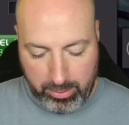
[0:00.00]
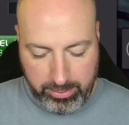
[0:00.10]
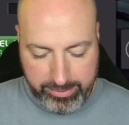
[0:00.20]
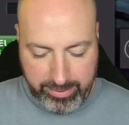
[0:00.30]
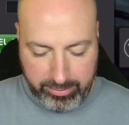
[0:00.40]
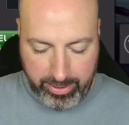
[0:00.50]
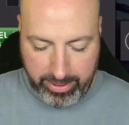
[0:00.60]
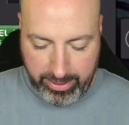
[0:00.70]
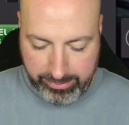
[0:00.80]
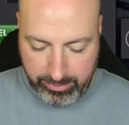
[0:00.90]
Let's get the right
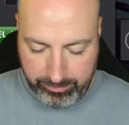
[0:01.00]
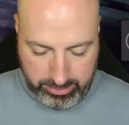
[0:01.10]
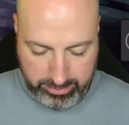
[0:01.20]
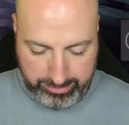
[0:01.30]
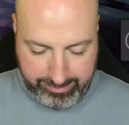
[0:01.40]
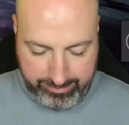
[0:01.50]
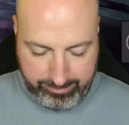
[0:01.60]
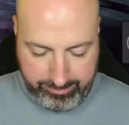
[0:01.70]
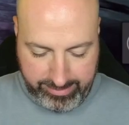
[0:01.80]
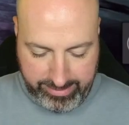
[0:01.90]
ISO. All right, let's
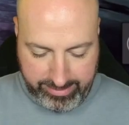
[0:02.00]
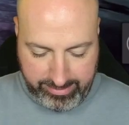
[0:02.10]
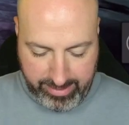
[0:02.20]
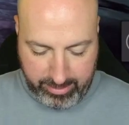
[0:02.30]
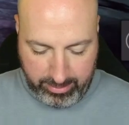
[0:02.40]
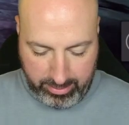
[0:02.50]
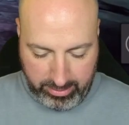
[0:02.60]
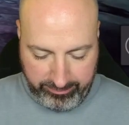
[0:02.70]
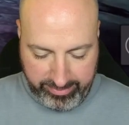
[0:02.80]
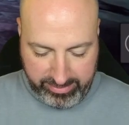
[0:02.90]
sell
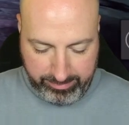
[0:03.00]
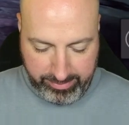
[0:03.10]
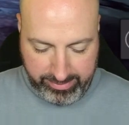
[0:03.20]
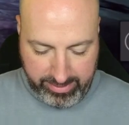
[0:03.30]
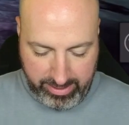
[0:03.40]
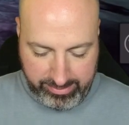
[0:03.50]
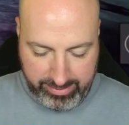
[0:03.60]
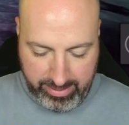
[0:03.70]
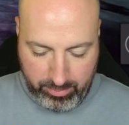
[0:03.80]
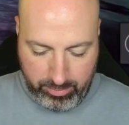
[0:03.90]
all of this besides
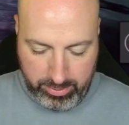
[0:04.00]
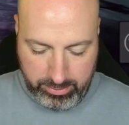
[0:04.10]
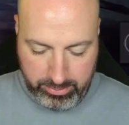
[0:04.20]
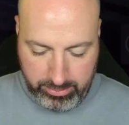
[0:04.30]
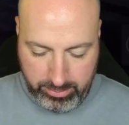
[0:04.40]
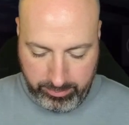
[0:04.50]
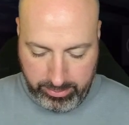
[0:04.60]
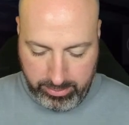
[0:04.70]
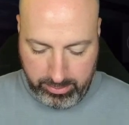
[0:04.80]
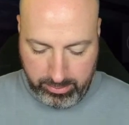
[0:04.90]
that one. There we
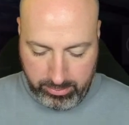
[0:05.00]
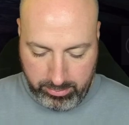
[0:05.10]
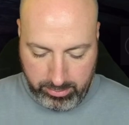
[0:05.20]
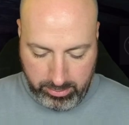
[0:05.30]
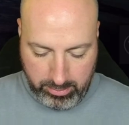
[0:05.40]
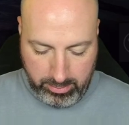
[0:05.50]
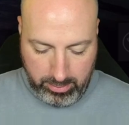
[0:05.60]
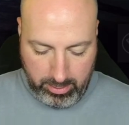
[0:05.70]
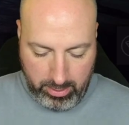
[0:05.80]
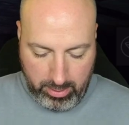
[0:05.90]
go.
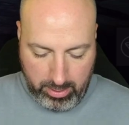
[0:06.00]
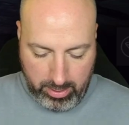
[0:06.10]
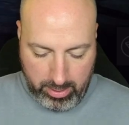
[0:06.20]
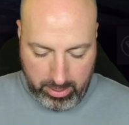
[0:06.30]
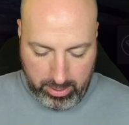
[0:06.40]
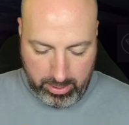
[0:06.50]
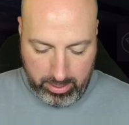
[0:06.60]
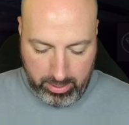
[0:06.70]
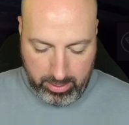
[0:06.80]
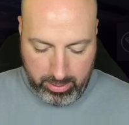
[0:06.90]

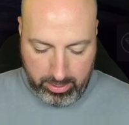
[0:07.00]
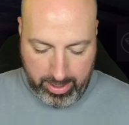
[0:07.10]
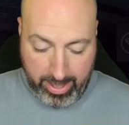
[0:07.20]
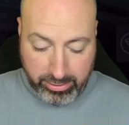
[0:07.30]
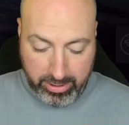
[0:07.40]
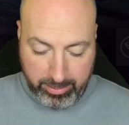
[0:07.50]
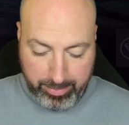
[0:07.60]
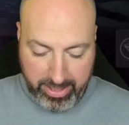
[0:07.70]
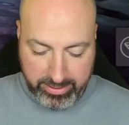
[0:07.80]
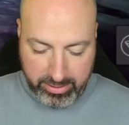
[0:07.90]
Uh, actually, I gotta
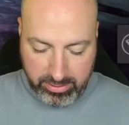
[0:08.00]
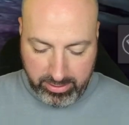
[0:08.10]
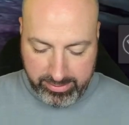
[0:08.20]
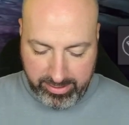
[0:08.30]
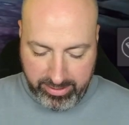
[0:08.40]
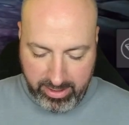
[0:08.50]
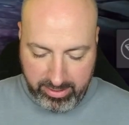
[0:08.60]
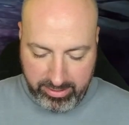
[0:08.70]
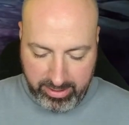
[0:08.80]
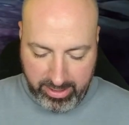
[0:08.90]
pay attention because I
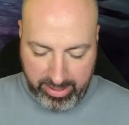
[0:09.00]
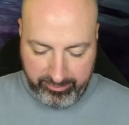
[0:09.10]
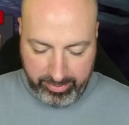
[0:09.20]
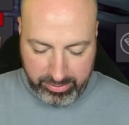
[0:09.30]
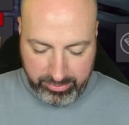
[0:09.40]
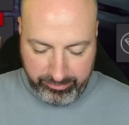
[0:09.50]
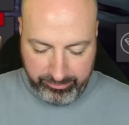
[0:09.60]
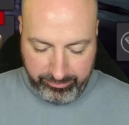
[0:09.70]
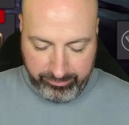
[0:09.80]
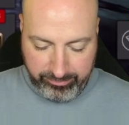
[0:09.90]
think that I have a bunch
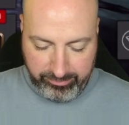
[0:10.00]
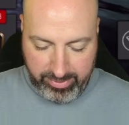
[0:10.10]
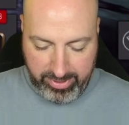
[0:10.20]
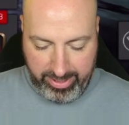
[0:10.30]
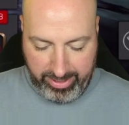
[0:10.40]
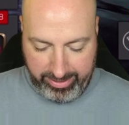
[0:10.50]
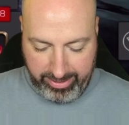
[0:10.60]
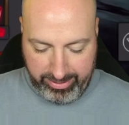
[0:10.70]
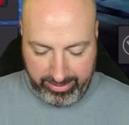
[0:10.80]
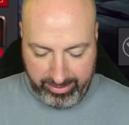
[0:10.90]
of yeah. I
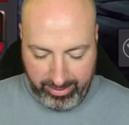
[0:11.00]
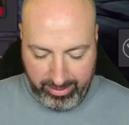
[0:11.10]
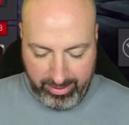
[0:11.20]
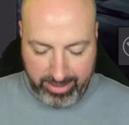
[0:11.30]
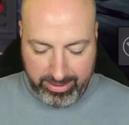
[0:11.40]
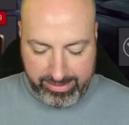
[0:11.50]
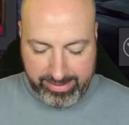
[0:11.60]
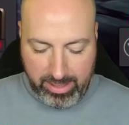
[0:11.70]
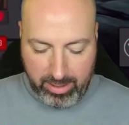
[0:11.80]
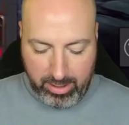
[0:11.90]
gotta, I gotta
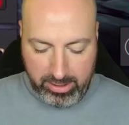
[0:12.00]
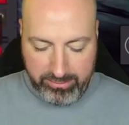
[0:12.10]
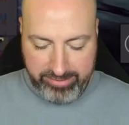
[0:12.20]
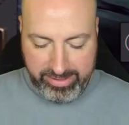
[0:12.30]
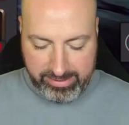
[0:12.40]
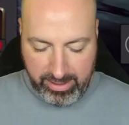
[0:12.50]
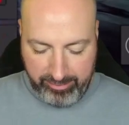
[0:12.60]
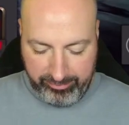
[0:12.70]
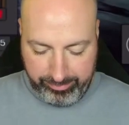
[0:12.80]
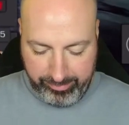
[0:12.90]
sell all of this
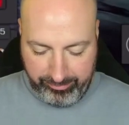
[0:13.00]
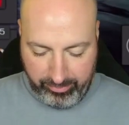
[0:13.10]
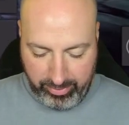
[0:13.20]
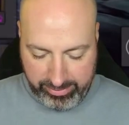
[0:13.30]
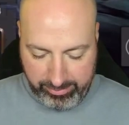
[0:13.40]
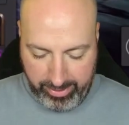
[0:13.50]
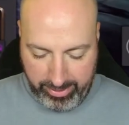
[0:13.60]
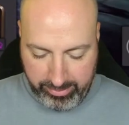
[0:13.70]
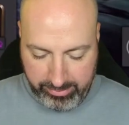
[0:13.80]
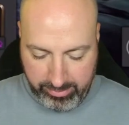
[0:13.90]
stuff before it
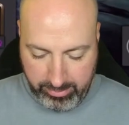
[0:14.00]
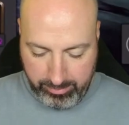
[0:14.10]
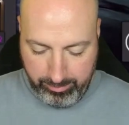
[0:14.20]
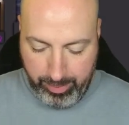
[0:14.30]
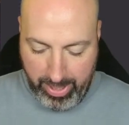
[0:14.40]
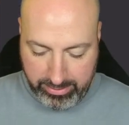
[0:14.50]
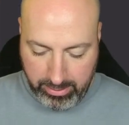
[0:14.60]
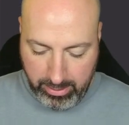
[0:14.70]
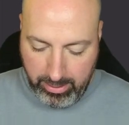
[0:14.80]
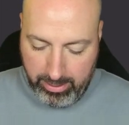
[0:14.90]
expires. But
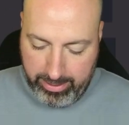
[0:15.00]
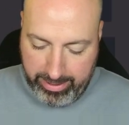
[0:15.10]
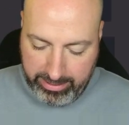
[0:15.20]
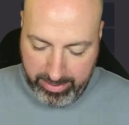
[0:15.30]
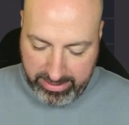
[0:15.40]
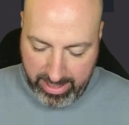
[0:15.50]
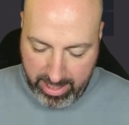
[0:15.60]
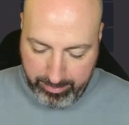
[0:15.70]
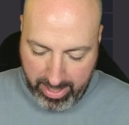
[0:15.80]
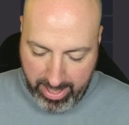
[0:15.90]
in the
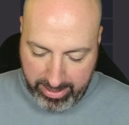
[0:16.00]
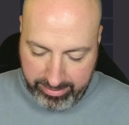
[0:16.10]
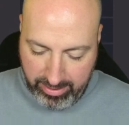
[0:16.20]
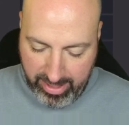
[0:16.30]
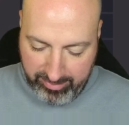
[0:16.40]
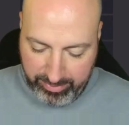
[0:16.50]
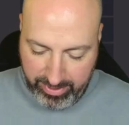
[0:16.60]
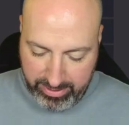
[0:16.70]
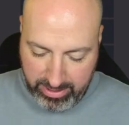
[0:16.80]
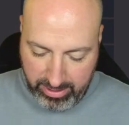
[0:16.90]
meantime, I think I have
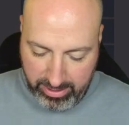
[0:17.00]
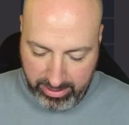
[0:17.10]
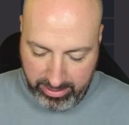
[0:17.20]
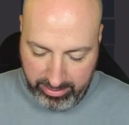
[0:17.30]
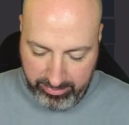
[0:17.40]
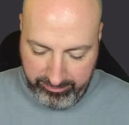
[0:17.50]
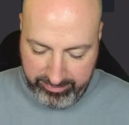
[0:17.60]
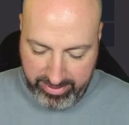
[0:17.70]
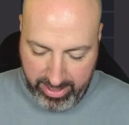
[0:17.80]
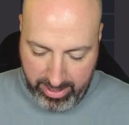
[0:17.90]
plenty of,
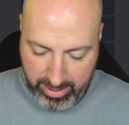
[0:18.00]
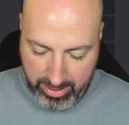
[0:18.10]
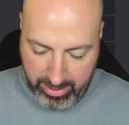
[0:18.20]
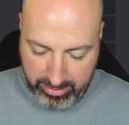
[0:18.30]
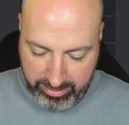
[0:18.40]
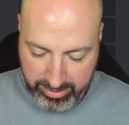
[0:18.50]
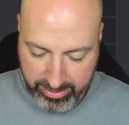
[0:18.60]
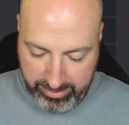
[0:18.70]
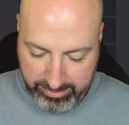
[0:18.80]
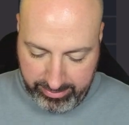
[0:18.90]
yeah,
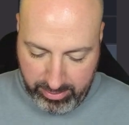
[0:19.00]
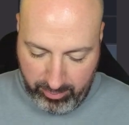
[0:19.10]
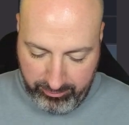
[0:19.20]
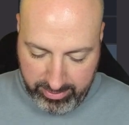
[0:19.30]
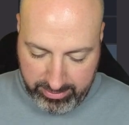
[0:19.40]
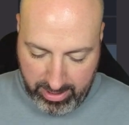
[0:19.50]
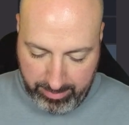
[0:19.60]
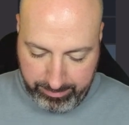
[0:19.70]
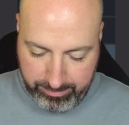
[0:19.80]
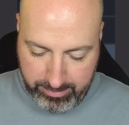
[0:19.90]
this. Let's go for the
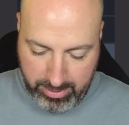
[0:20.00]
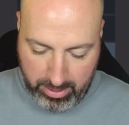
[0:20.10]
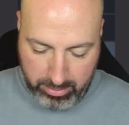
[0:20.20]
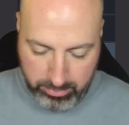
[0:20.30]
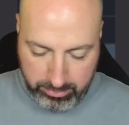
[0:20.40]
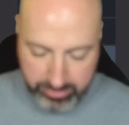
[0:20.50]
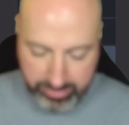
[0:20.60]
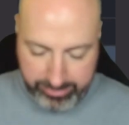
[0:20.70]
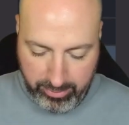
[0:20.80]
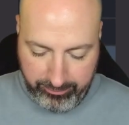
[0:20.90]
top dogs.
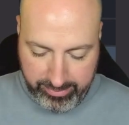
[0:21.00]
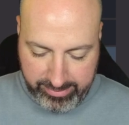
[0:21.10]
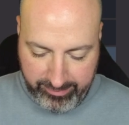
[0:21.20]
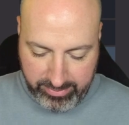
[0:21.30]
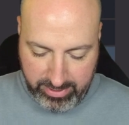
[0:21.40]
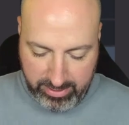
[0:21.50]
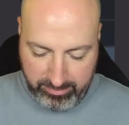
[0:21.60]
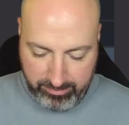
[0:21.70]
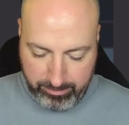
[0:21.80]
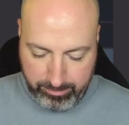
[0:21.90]
Let's go for the
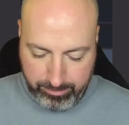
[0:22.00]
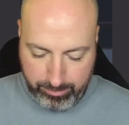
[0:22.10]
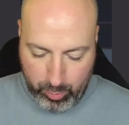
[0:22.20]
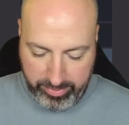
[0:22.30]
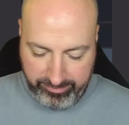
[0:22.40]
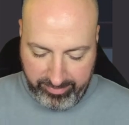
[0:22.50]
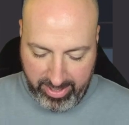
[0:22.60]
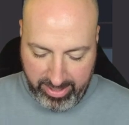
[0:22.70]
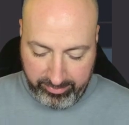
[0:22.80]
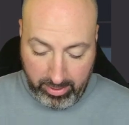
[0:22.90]

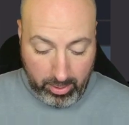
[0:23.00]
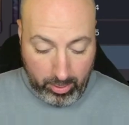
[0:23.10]
17.5.